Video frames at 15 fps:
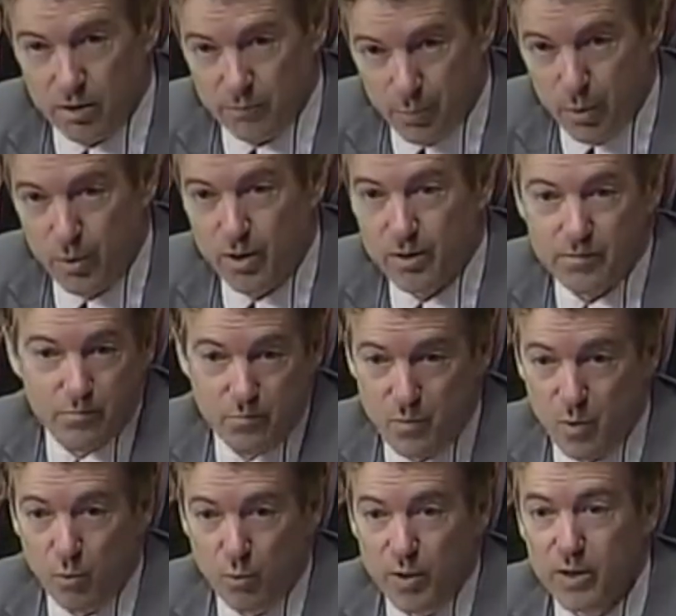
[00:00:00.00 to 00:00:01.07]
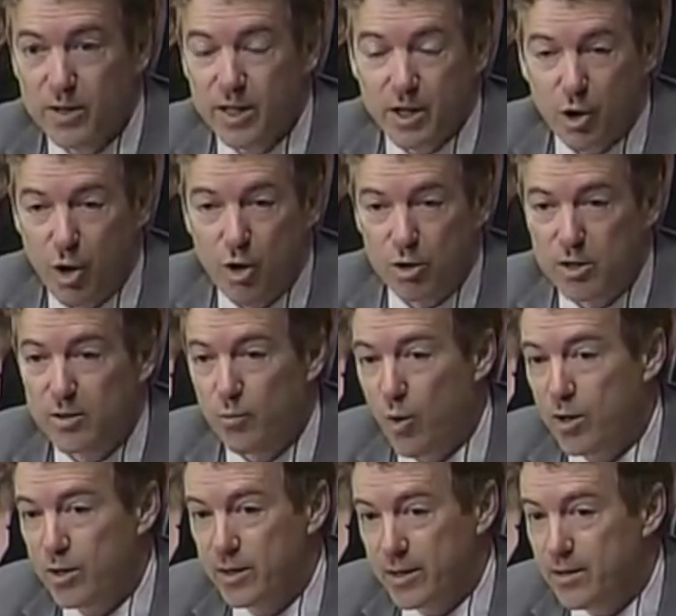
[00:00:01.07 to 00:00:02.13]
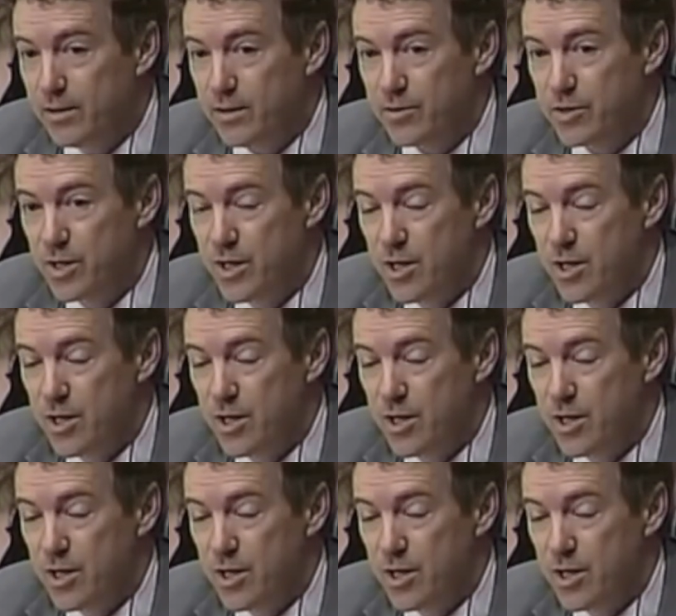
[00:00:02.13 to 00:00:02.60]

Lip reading: Call it what it is.